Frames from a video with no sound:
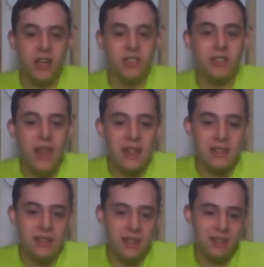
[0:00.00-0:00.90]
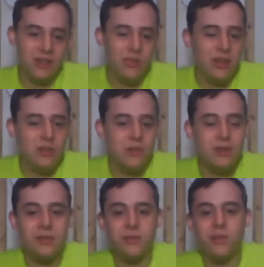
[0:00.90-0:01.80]
So you can do
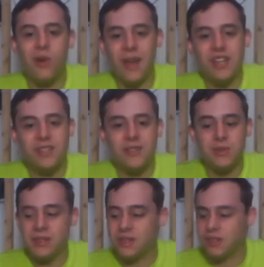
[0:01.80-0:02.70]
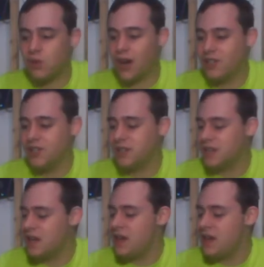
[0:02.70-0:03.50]
different formations with the squadrons,